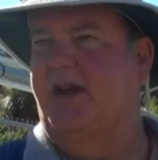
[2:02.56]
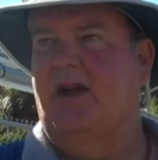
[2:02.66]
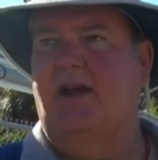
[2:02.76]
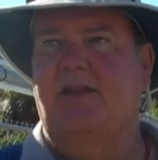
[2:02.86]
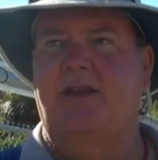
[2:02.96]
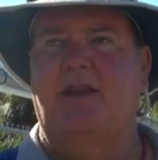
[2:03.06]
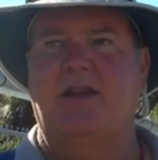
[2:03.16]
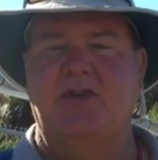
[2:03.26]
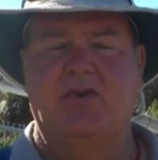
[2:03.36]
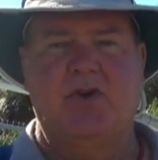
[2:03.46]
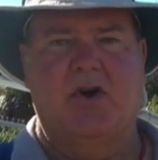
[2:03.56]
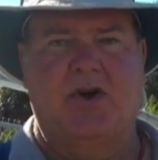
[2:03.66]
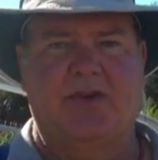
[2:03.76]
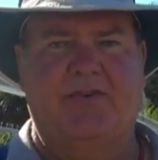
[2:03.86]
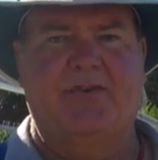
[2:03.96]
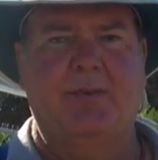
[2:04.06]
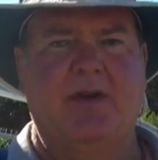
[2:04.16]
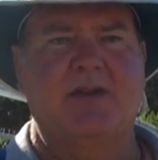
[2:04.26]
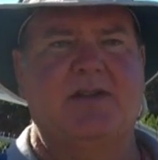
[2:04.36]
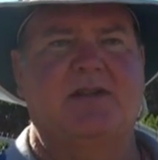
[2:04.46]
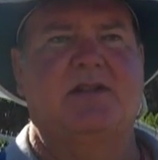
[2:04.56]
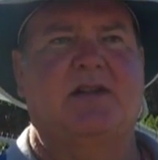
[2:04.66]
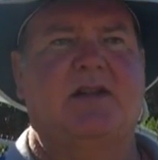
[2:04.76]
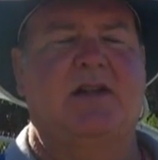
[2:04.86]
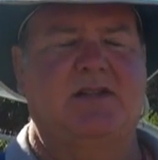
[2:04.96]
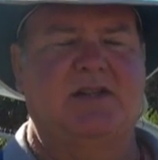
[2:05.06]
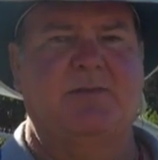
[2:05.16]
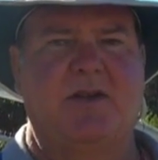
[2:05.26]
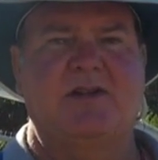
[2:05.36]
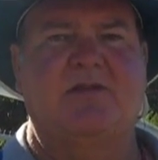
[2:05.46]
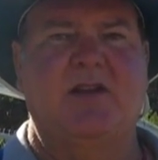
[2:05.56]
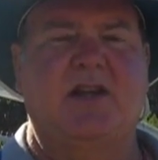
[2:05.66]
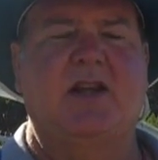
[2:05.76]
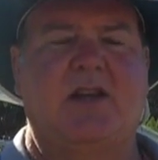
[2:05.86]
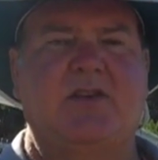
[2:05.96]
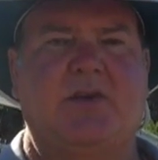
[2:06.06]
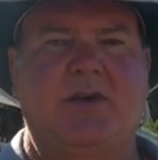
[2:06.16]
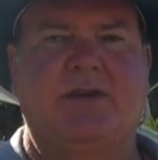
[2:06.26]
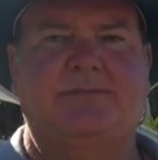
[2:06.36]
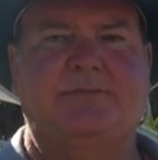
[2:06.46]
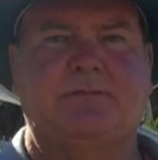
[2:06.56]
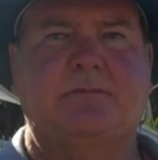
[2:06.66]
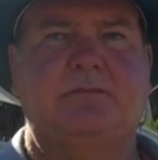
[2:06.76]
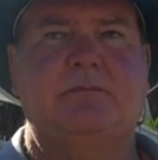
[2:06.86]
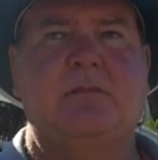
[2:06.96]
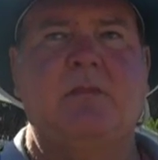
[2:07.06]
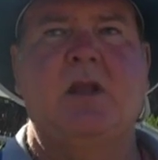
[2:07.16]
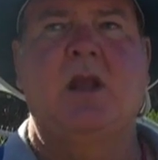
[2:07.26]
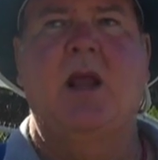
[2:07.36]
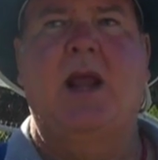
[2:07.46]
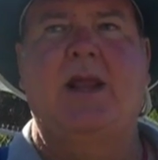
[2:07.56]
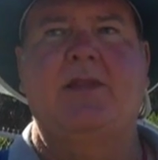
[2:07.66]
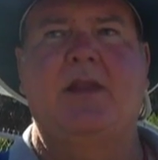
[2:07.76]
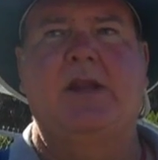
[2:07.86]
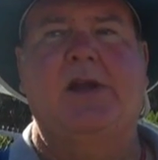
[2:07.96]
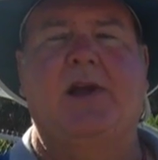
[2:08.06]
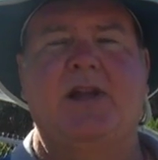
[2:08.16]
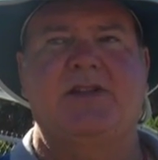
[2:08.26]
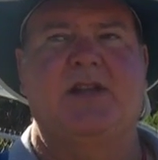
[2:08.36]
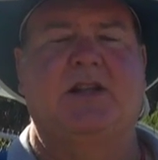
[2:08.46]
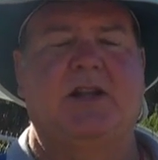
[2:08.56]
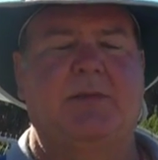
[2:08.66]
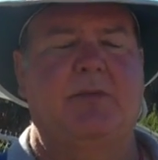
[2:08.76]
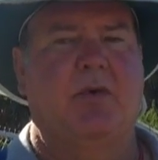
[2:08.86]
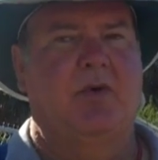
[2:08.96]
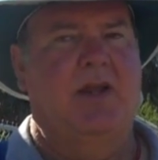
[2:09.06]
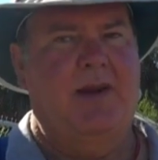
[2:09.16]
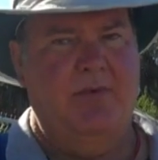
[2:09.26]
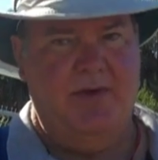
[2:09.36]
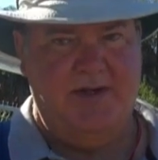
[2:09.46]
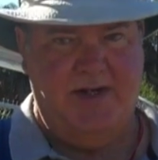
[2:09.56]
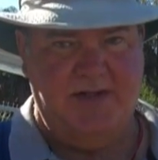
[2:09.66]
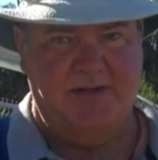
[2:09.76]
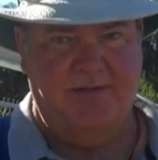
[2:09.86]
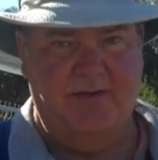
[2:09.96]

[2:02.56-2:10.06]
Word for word: uh, the initial costs, because it's, it's expensive to get into it, and then uh, it's a little bit more labor intensive.